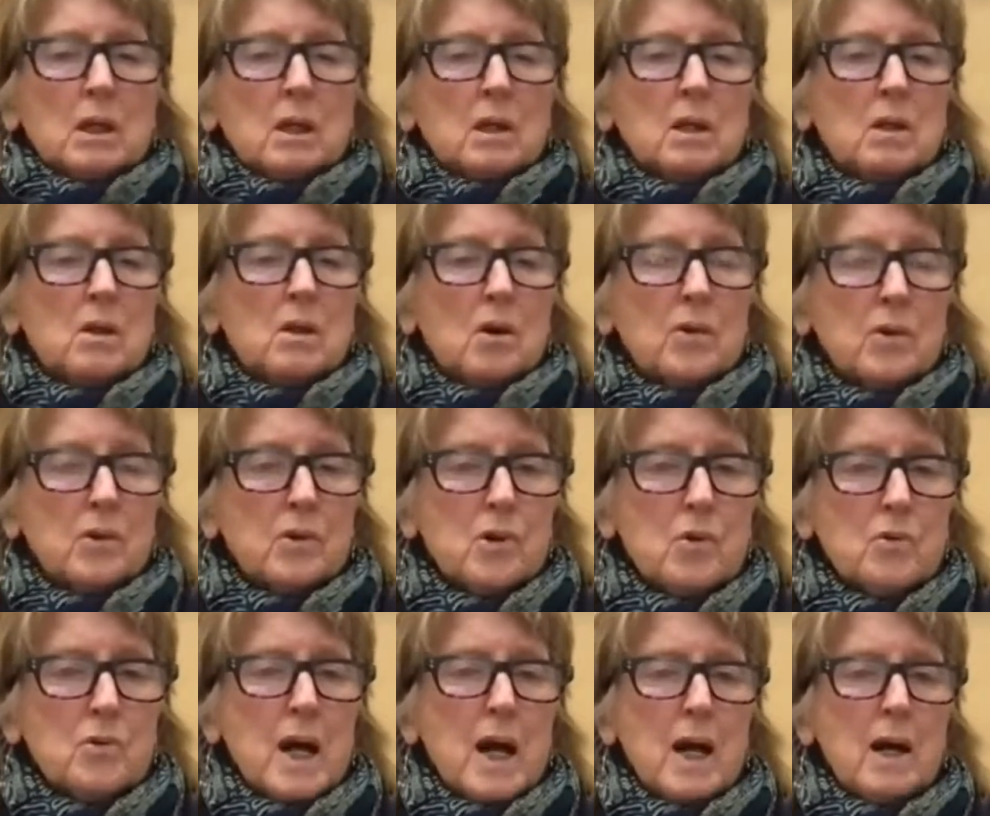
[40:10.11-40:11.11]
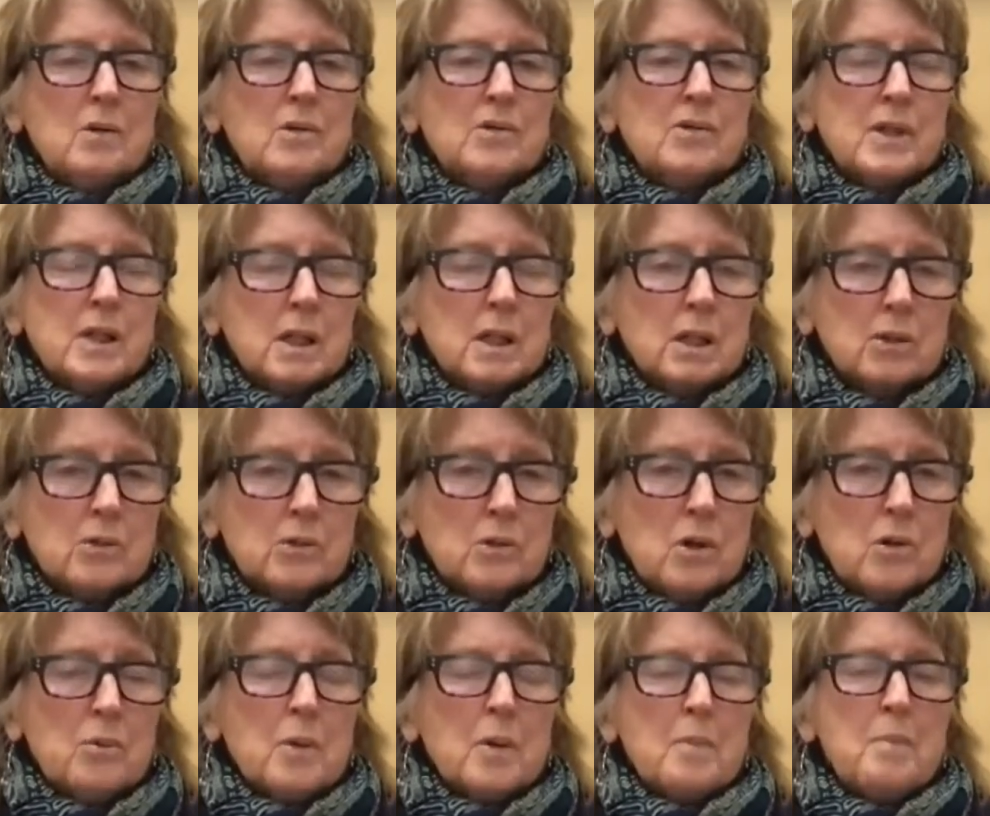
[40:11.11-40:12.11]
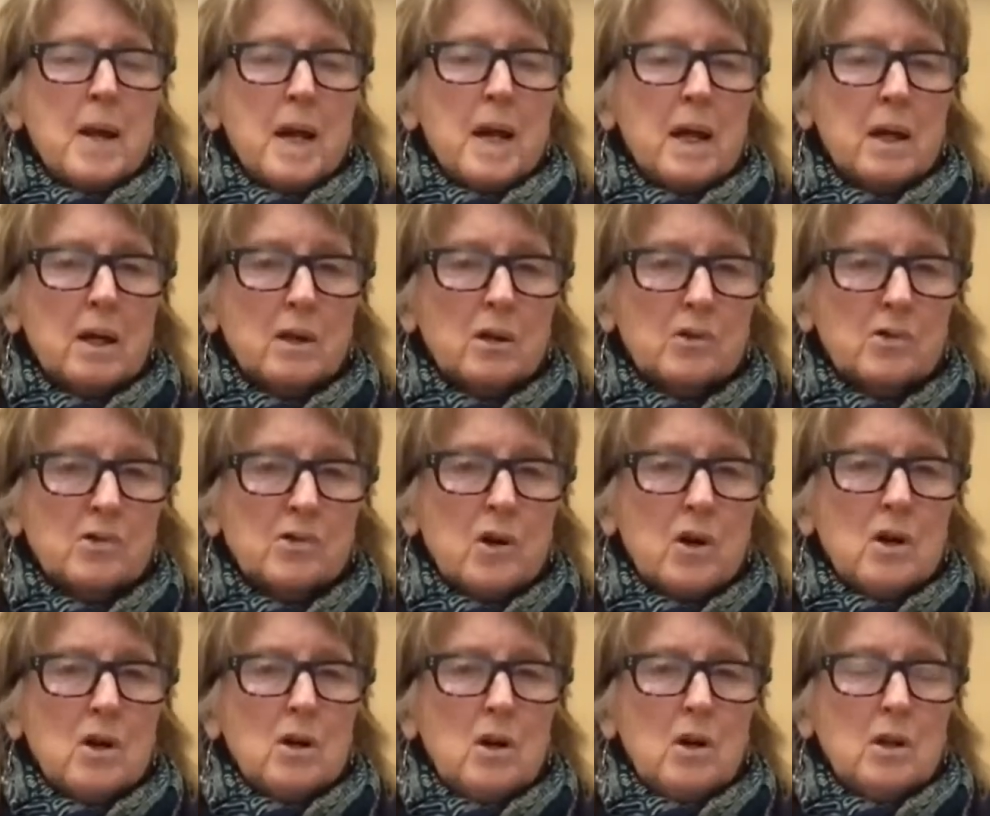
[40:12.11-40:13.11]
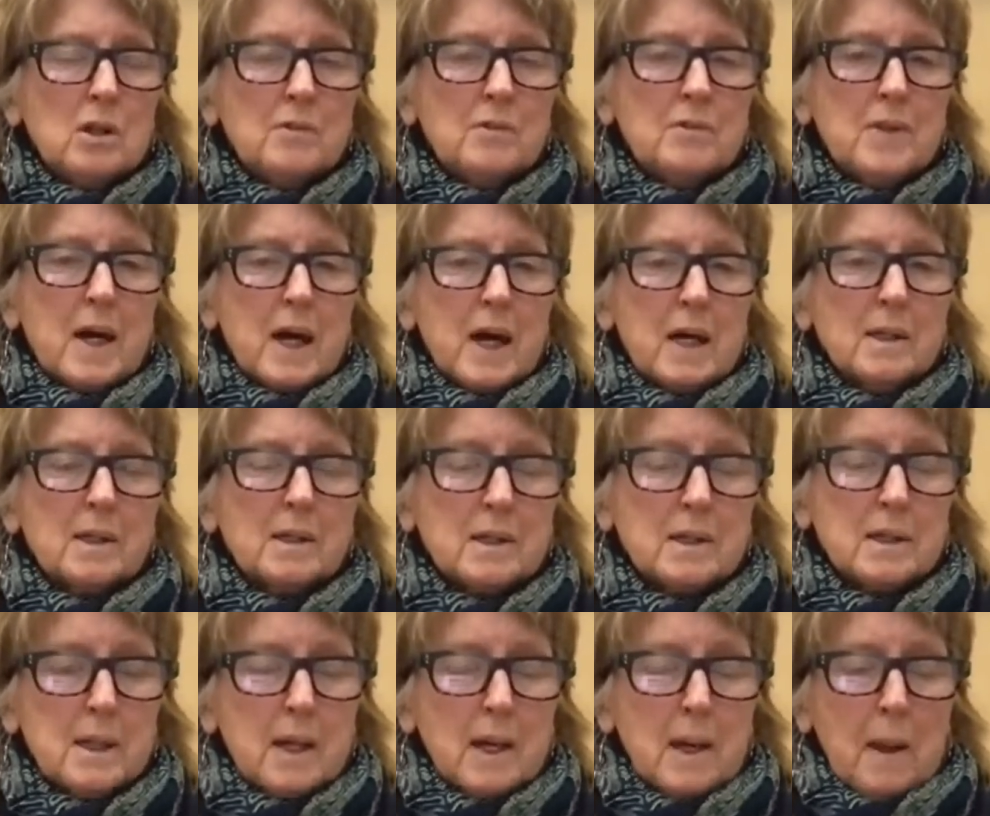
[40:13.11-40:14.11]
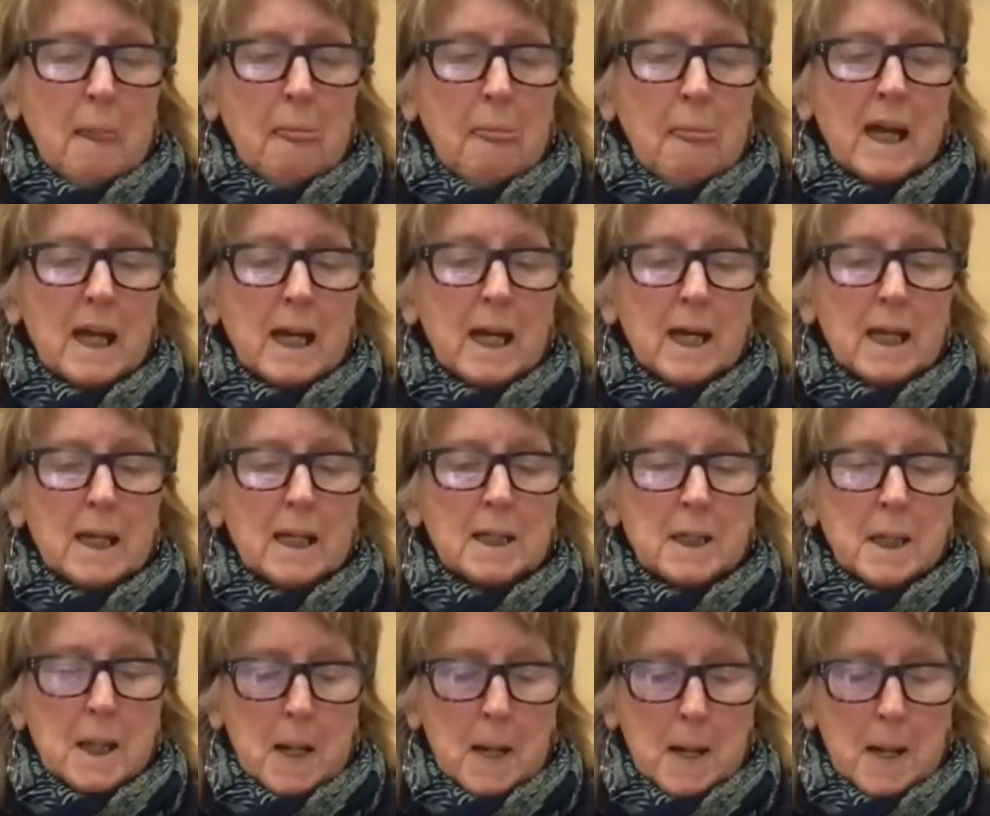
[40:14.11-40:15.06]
you know, their own housing, their own repairs, all of that. And